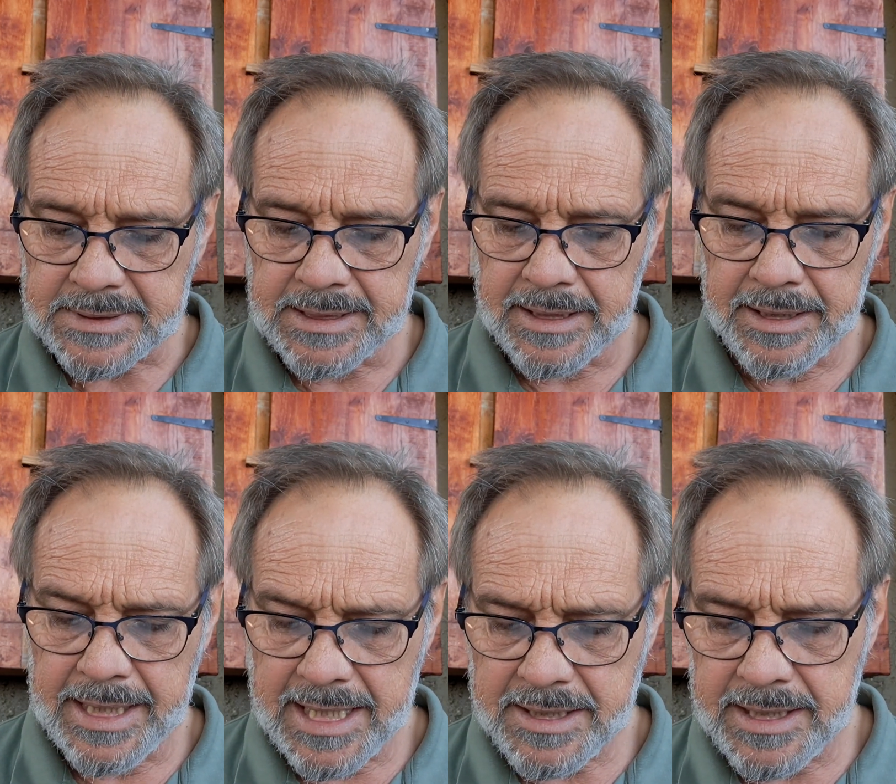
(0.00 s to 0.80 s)

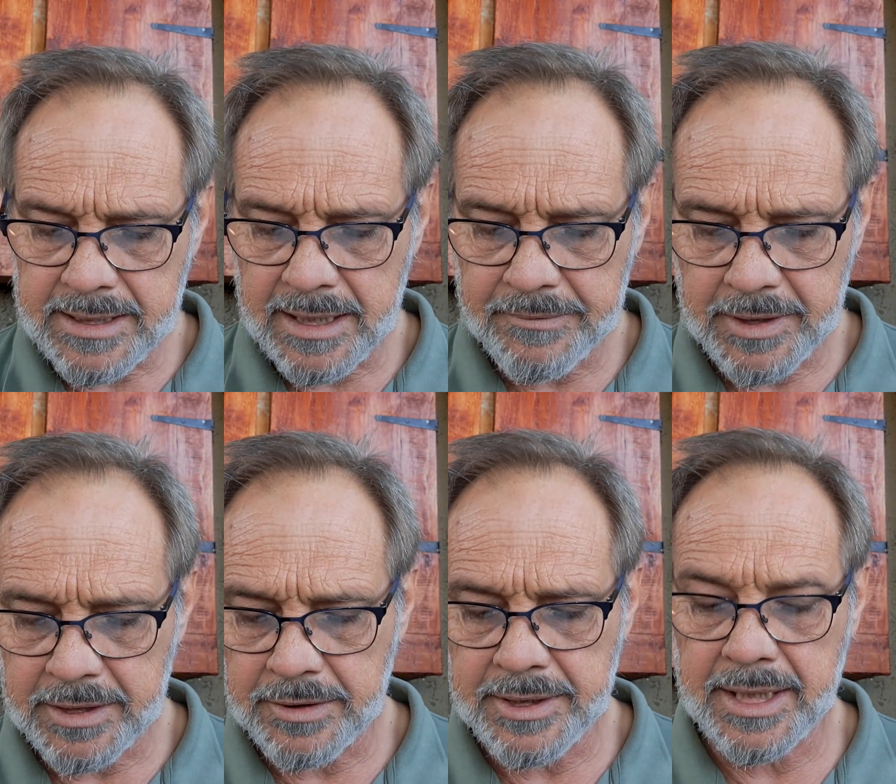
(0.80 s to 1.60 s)
next thing that I've
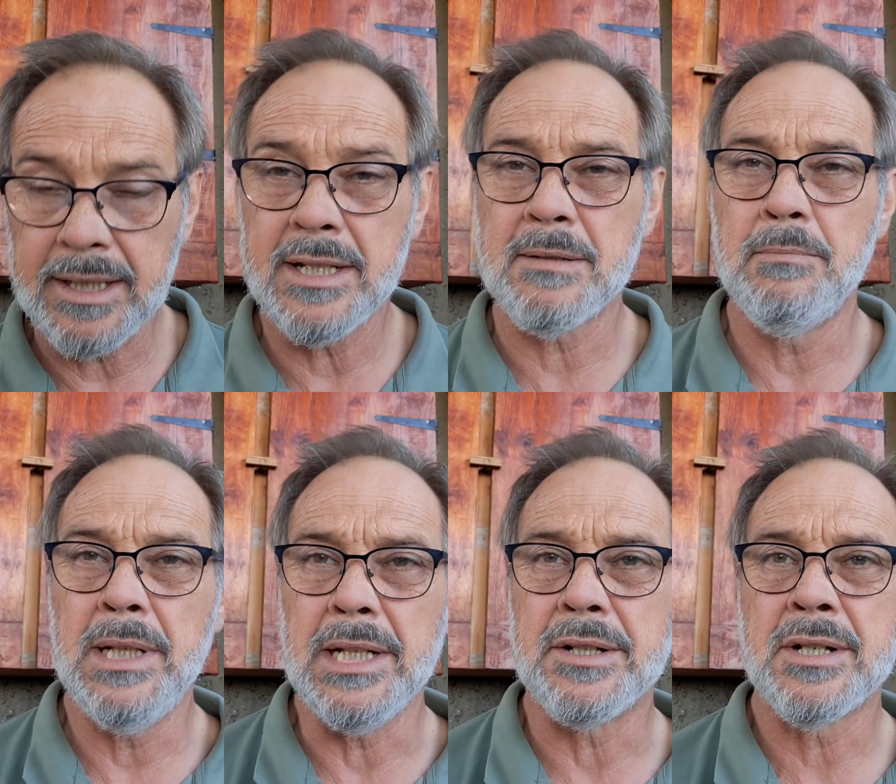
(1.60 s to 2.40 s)
got on here is
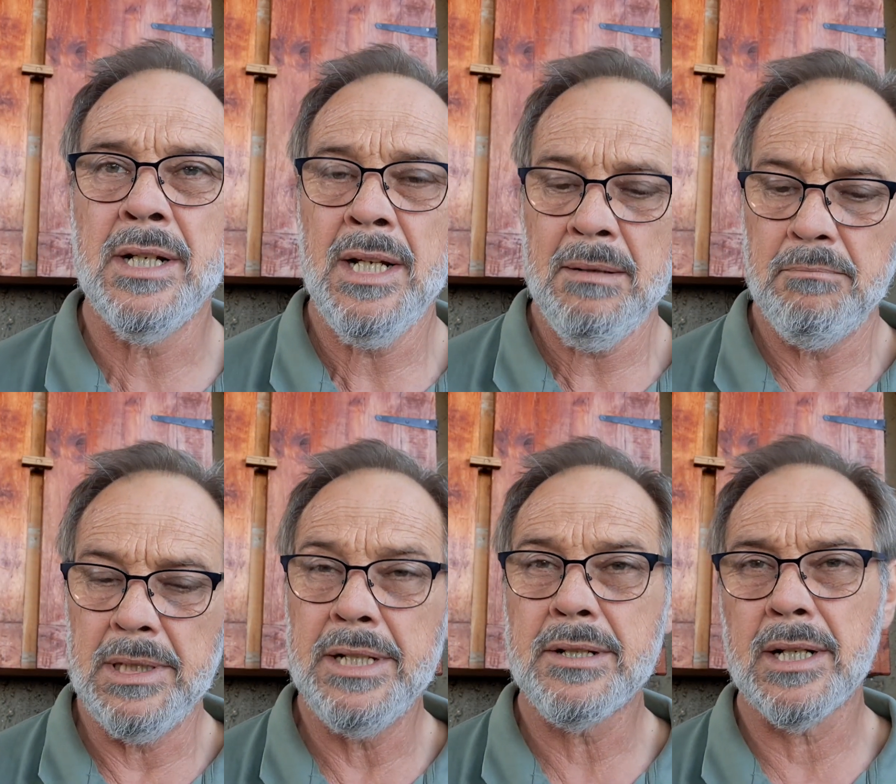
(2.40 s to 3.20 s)
bleach.
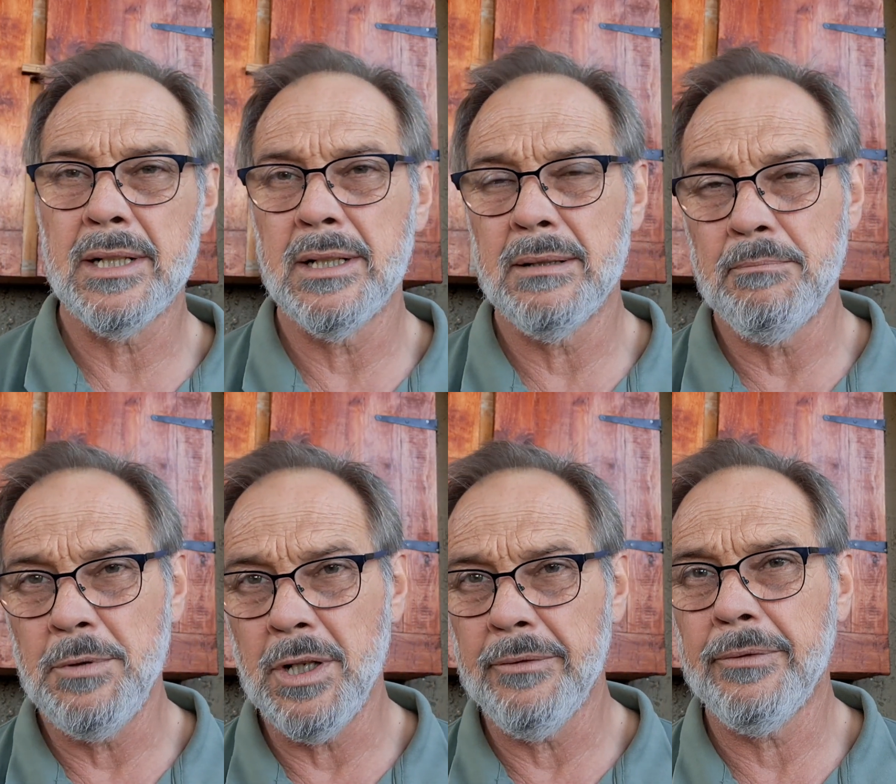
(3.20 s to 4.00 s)
Bleach can
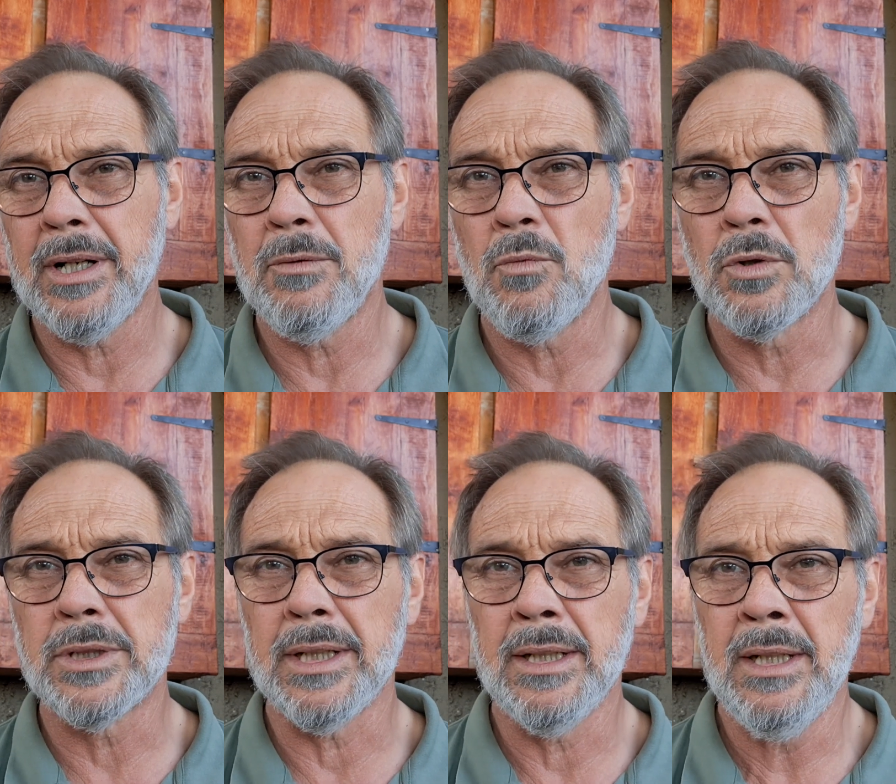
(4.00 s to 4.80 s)
purify
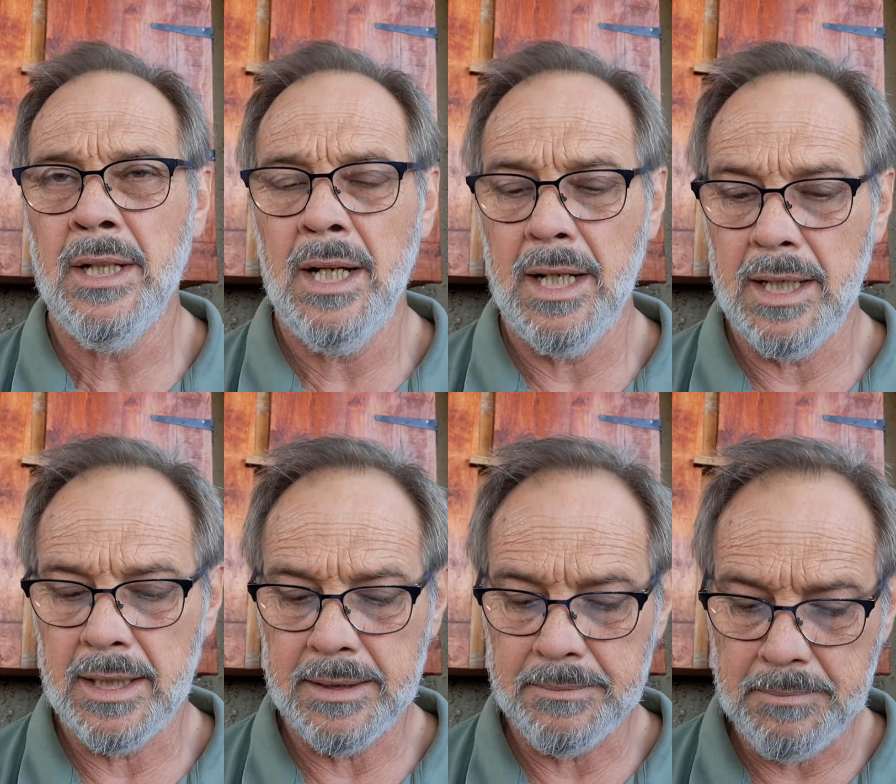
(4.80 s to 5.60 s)
water.
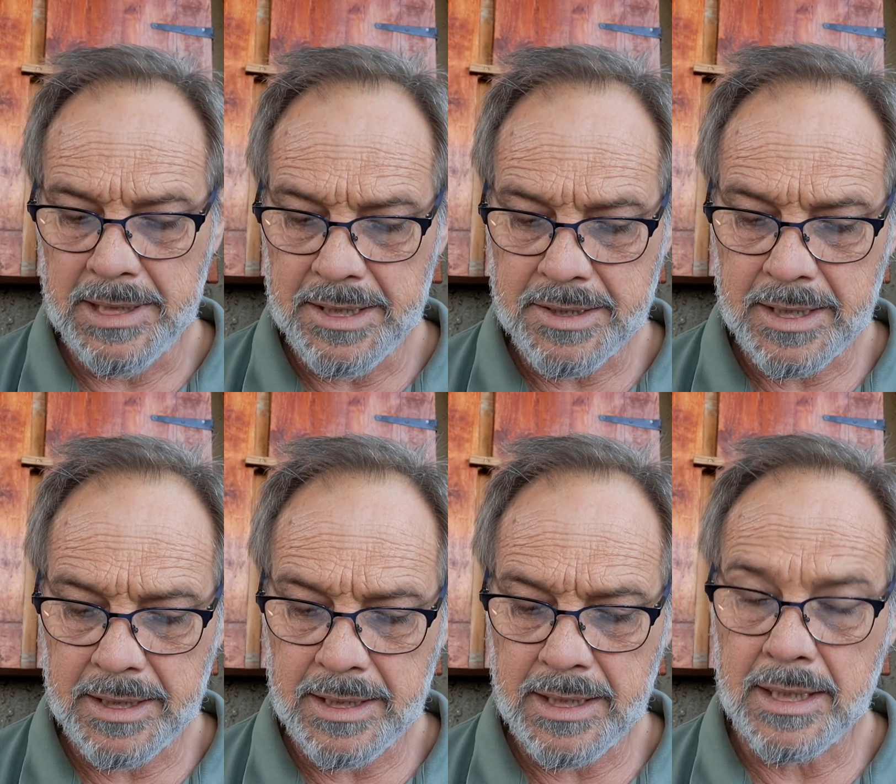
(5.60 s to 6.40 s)
Bleach
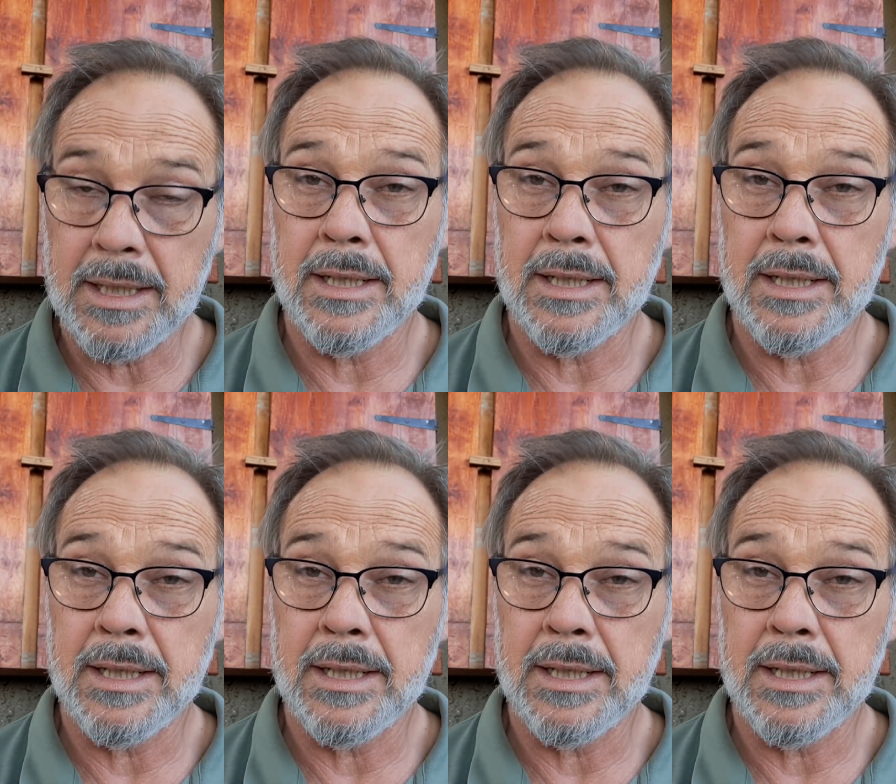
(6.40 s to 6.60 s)
can,